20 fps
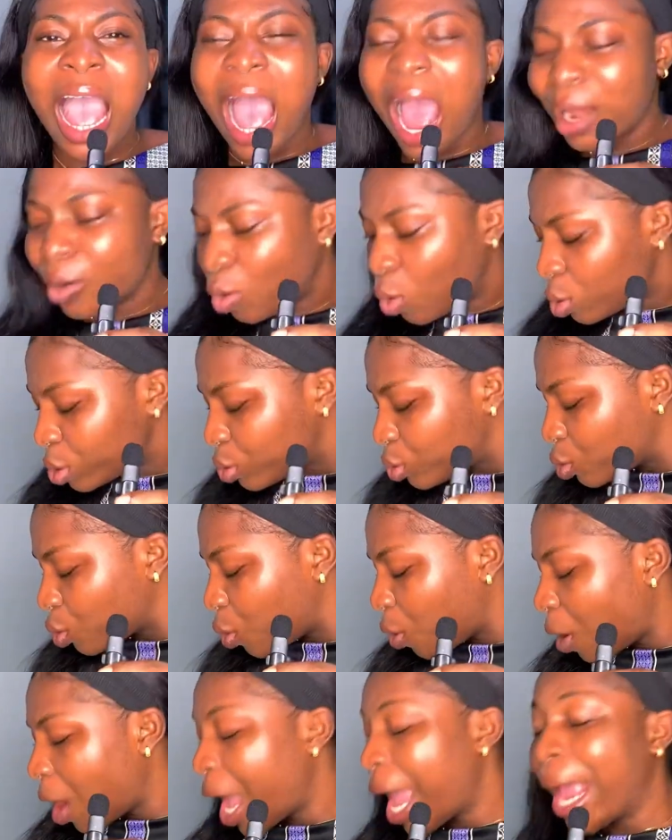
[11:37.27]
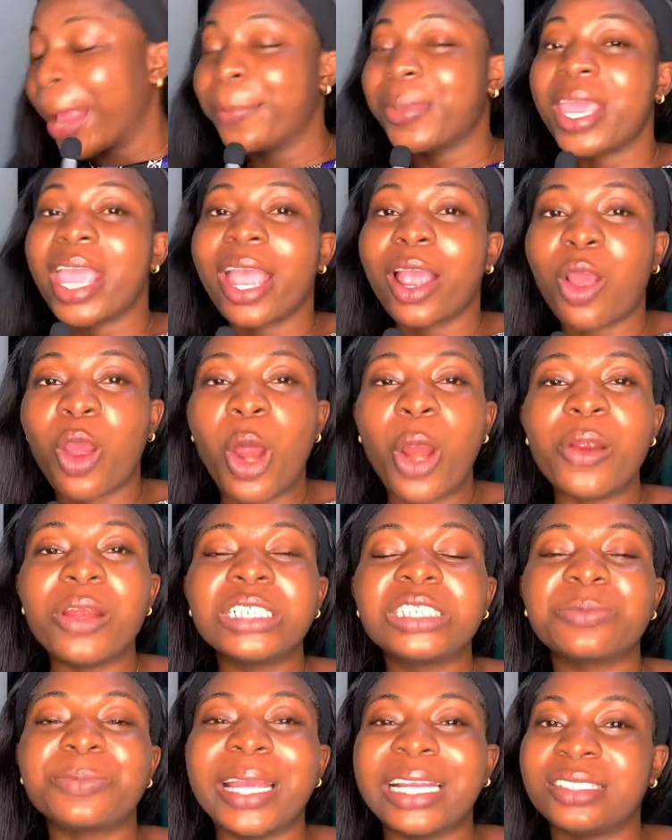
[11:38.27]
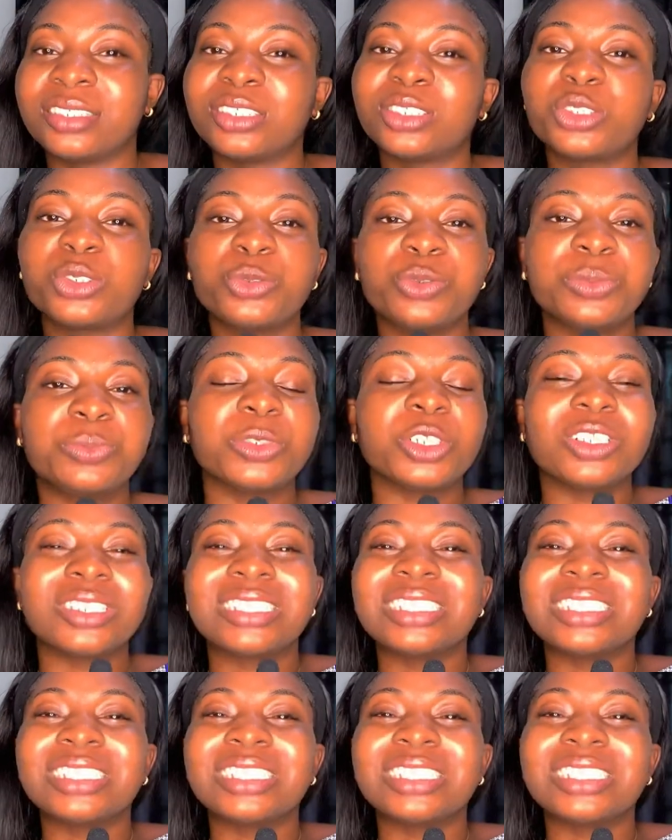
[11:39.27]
And also be encouraged by this scripture.